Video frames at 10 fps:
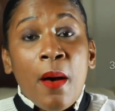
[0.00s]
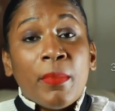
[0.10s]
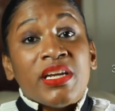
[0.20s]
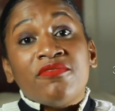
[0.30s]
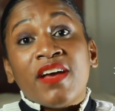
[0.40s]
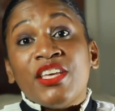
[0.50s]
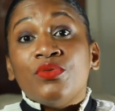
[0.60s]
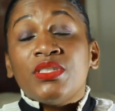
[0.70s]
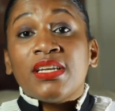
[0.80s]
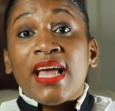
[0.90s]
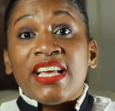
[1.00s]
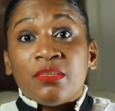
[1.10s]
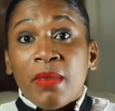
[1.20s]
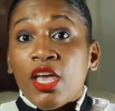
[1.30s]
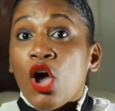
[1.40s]
But if I
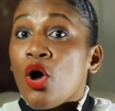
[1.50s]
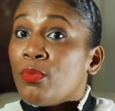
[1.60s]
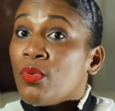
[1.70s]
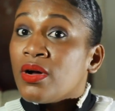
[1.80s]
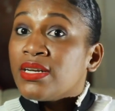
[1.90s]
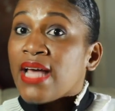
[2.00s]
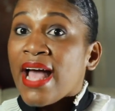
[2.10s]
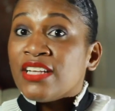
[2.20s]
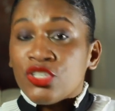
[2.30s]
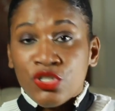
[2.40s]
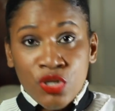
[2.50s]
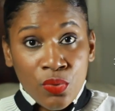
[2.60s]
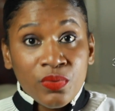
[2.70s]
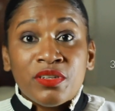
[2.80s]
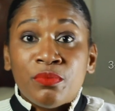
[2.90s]
utilize my upward and
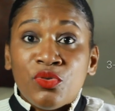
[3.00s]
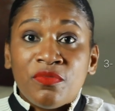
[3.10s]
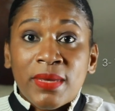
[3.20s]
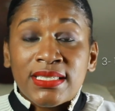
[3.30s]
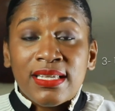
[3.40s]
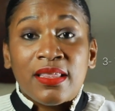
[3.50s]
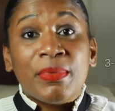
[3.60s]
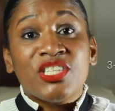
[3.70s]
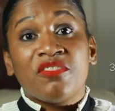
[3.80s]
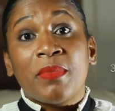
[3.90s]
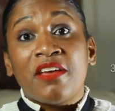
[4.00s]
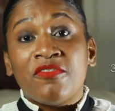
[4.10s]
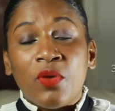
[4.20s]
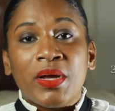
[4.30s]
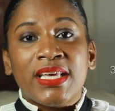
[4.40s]
downward movement in the pitch of my
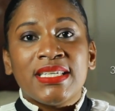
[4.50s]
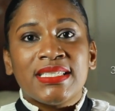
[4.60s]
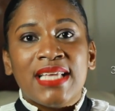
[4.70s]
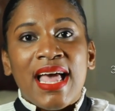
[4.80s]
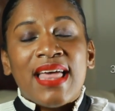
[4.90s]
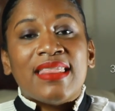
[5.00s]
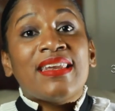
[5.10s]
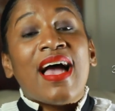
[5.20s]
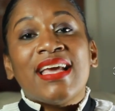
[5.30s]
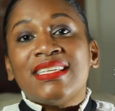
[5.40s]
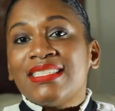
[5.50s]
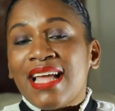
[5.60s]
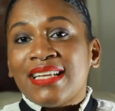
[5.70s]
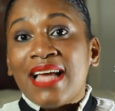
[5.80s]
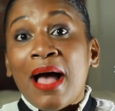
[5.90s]
voice, then I
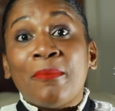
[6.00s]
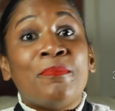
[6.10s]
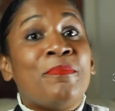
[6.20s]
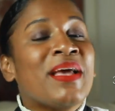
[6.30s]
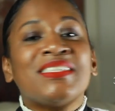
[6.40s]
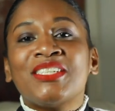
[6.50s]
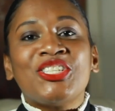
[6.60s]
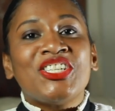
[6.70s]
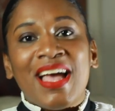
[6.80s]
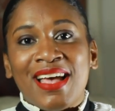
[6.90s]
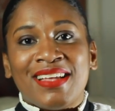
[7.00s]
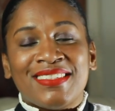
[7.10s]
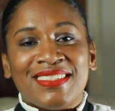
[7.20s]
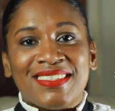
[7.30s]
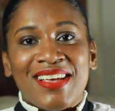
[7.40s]
stand a better
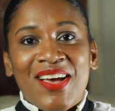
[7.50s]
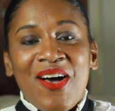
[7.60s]
chance